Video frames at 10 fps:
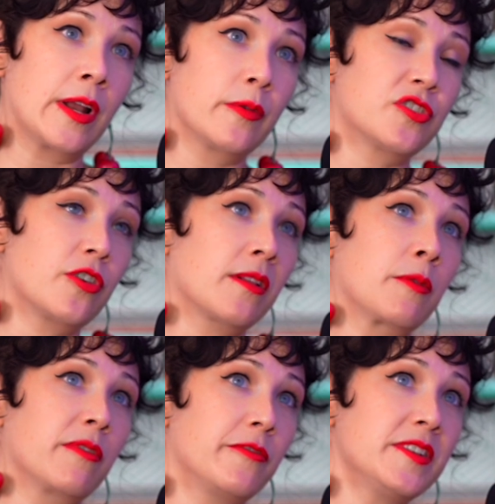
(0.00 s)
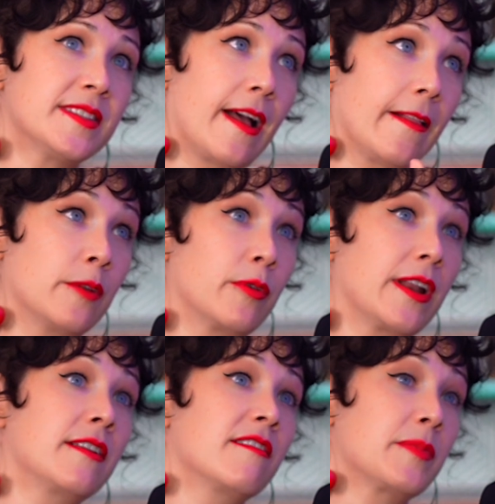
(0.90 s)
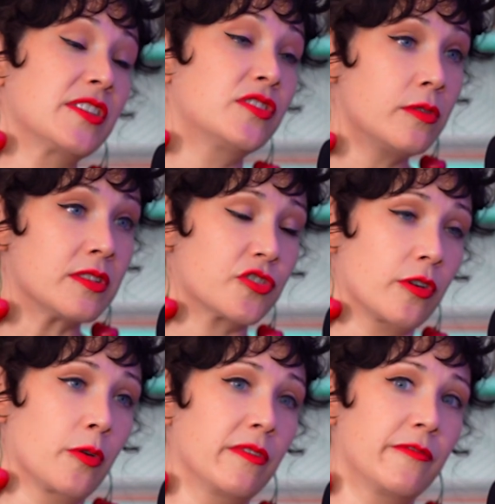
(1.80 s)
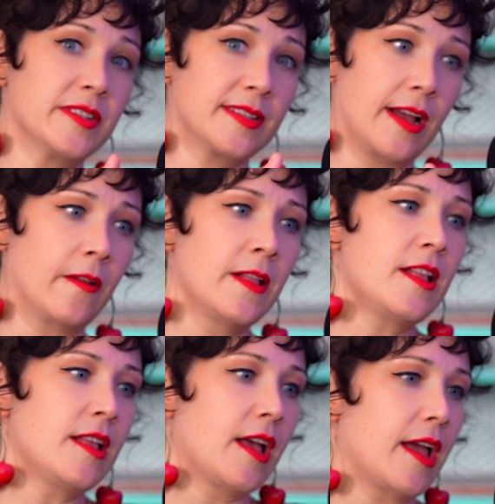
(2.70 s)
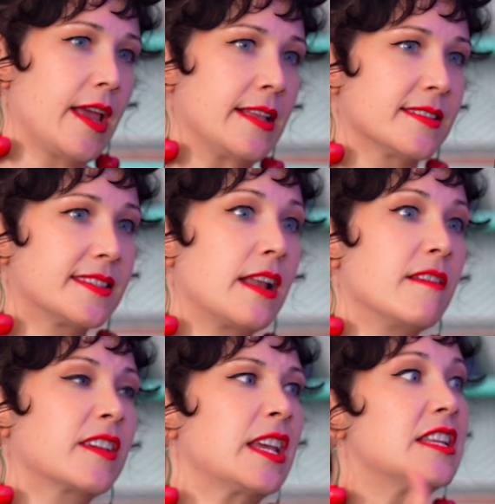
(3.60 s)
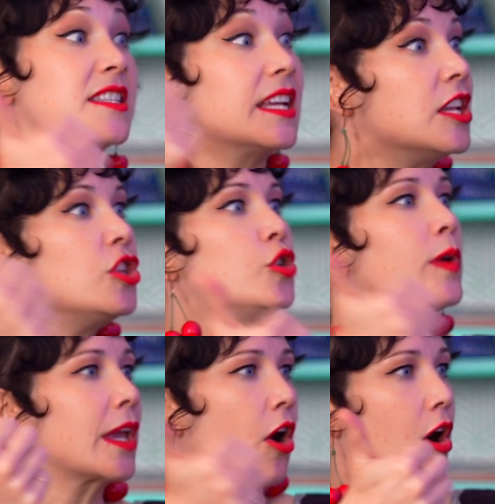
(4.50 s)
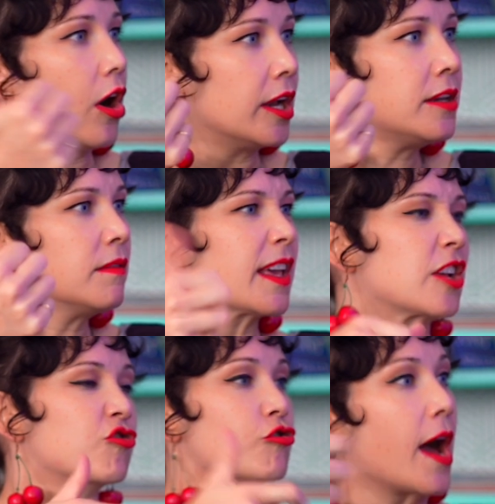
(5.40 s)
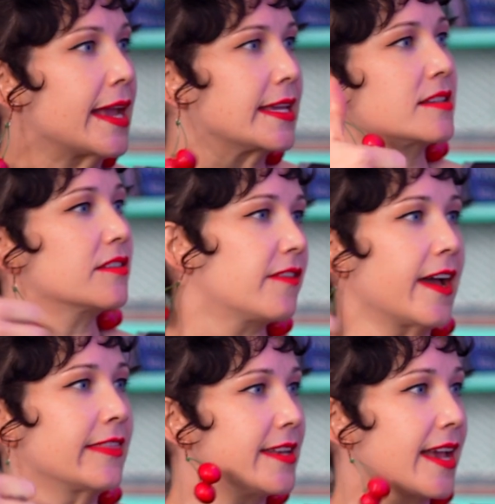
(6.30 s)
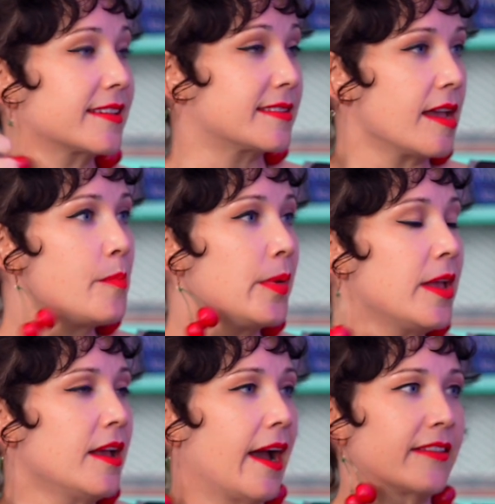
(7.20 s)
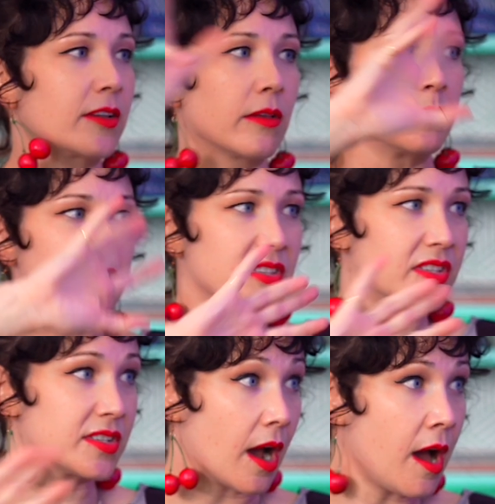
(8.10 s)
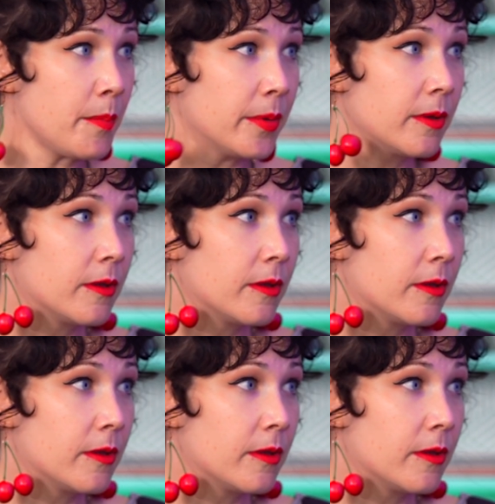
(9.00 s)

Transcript: I was struggling with freestyle, and when any of my students struggle with freestyle, instead of continuing on, like trying to find the next step, I tell them to stop